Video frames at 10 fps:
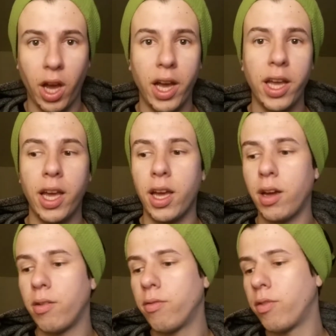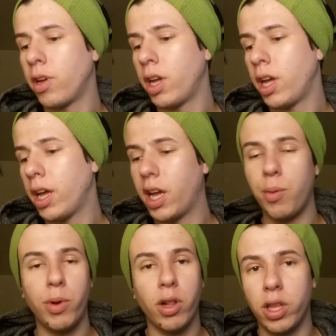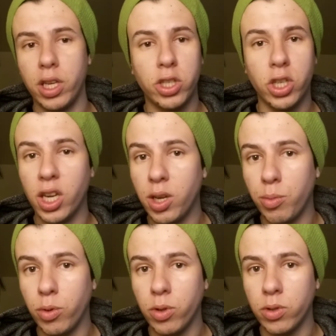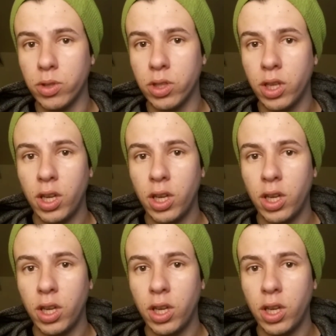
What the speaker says: I have MLH cables